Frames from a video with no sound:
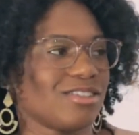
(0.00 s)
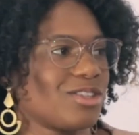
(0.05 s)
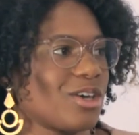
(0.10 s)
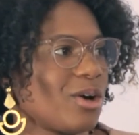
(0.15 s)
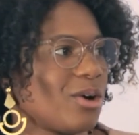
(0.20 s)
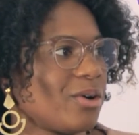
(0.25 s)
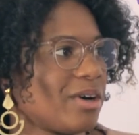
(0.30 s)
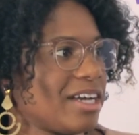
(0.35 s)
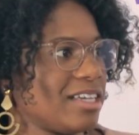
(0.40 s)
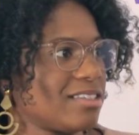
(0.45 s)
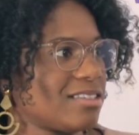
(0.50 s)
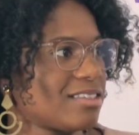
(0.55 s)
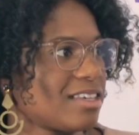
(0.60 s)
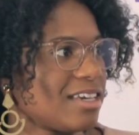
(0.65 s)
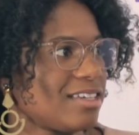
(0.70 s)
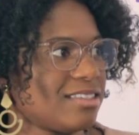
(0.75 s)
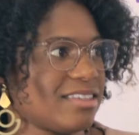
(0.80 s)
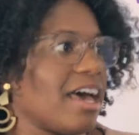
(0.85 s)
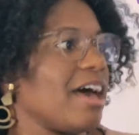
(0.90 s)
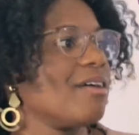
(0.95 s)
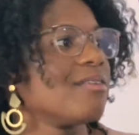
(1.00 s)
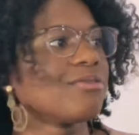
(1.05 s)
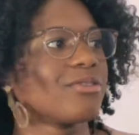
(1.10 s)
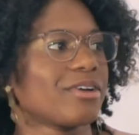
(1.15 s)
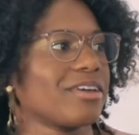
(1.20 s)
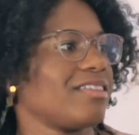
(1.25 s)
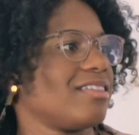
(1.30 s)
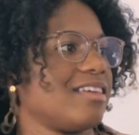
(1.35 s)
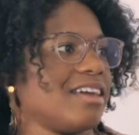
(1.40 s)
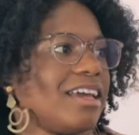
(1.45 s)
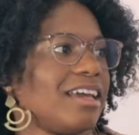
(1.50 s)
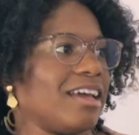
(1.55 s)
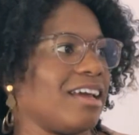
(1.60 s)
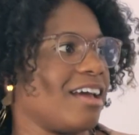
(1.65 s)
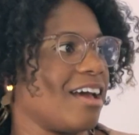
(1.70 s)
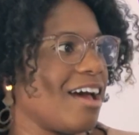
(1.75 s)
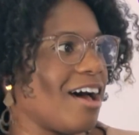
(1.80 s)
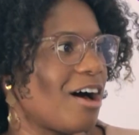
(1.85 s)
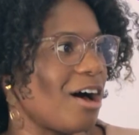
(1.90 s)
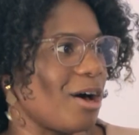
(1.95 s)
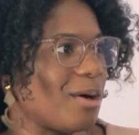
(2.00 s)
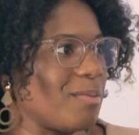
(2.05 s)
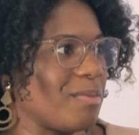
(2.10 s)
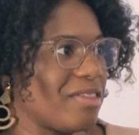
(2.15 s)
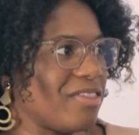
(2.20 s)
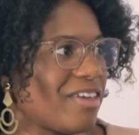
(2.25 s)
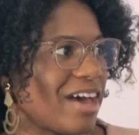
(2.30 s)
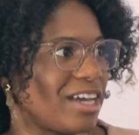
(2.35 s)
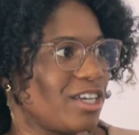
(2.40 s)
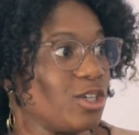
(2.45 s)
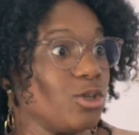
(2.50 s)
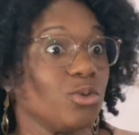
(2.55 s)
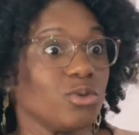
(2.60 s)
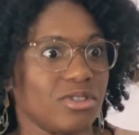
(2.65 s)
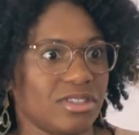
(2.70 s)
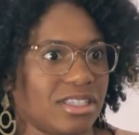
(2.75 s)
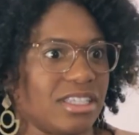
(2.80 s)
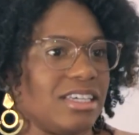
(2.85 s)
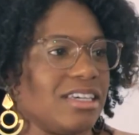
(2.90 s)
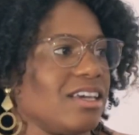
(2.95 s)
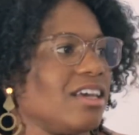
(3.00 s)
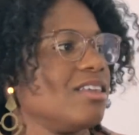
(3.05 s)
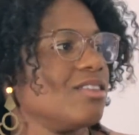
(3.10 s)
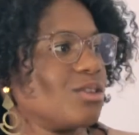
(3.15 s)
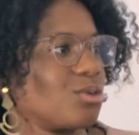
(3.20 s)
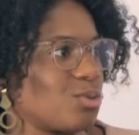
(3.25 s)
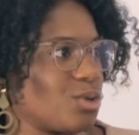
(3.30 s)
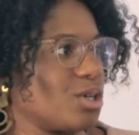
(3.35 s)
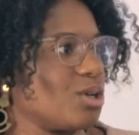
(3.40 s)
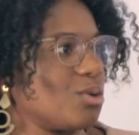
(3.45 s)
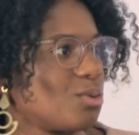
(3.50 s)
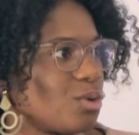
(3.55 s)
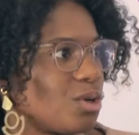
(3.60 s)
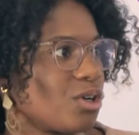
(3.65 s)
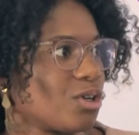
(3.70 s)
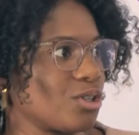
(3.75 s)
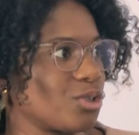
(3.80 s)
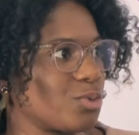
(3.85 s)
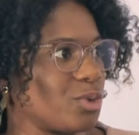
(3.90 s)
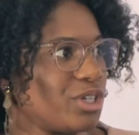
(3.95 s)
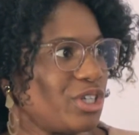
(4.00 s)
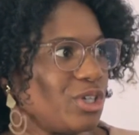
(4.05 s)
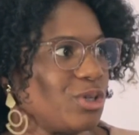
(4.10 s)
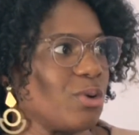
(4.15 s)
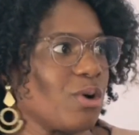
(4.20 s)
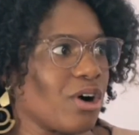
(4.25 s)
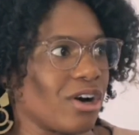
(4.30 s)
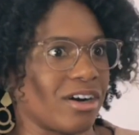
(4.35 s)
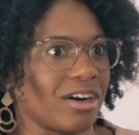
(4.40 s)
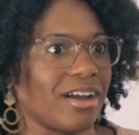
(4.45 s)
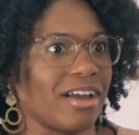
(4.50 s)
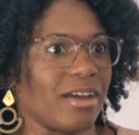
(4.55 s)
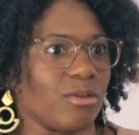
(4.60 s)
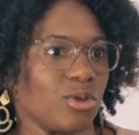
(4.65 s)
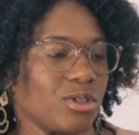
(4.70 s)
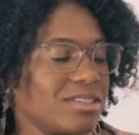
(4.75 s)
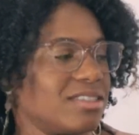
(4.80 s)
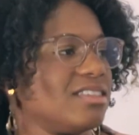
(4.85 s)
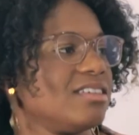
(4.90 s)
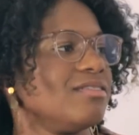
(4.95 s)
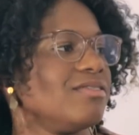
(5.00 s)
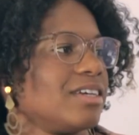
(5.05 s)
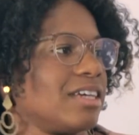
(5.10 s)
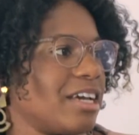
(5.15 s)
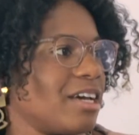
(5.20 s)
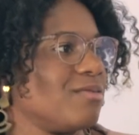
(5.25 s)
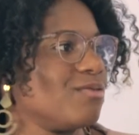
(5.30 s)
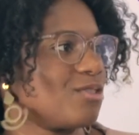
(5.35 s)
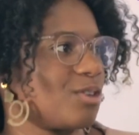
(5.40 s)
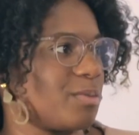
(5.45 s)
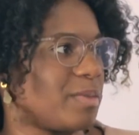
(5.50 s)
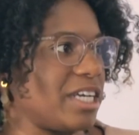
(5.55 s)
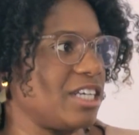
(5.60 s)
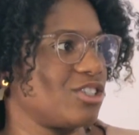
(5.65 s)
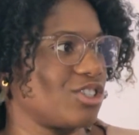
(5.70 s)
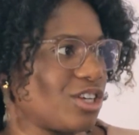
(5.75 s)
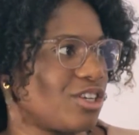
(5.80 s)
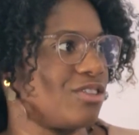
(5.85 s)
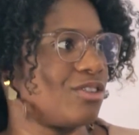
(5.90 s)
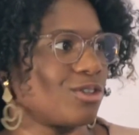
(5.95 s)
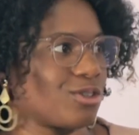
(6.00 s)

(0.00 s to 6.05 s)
So it's it's everything um, that you see in the real world when you are receiving information.